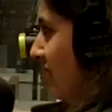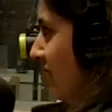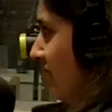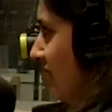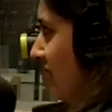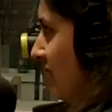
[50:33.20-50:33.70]

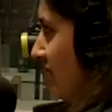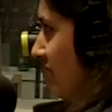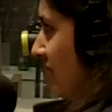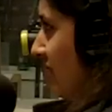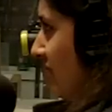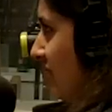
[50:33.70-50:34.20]

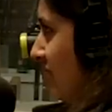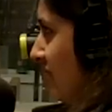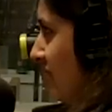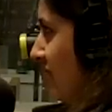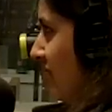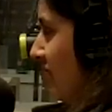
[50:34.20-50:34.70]

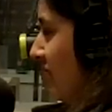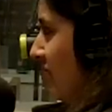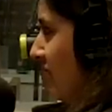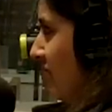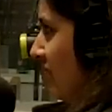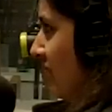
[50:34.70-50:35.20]

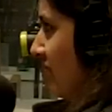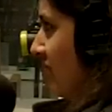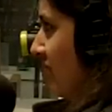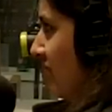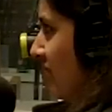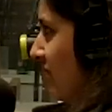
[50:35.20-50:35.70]

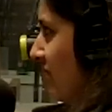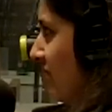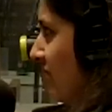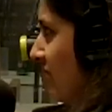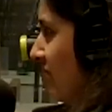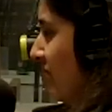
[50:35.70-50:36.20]

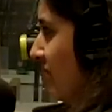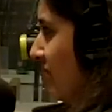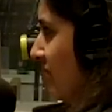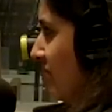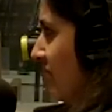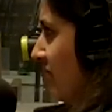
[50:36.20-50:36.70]

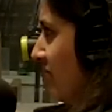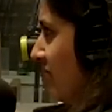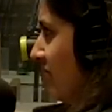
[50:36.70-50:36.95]
(silent)